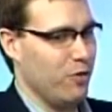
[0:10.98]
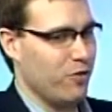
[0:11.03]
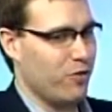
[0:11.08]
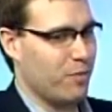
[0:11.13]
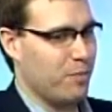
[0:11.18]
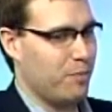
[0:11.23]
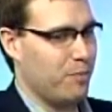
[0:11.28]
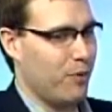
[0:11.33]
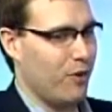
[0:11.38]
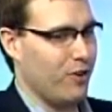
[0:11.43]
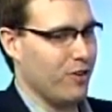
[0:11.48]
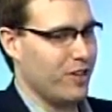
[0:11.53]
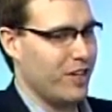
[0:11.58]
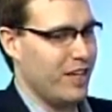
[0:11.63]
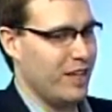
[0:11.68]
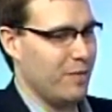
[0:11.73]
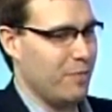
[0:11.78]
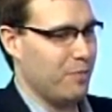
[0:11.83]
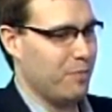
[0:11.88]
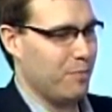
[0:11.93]
almost
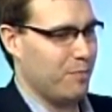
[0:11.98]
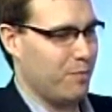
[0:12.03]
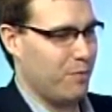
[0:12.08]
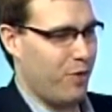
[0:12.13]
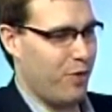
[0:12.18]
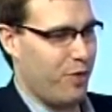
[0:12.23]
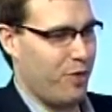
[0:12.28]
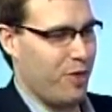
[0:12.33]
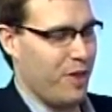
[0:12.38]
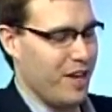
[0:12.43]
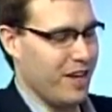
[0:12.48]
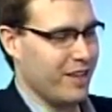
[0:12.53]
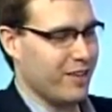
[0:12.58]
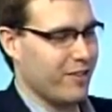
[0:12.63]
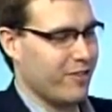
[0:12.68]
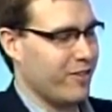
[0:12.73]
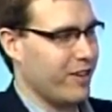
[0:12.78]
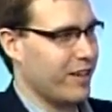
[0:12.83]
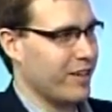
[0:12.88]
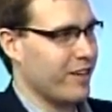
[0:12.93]
bulky
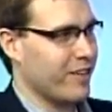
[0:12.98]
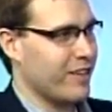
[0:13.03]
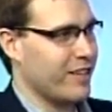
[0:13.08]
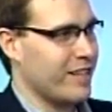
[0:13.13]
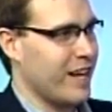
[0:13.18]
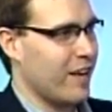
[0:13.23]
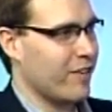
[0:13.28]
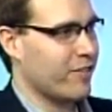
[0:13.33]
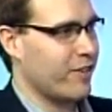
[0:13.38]
thing sitting on the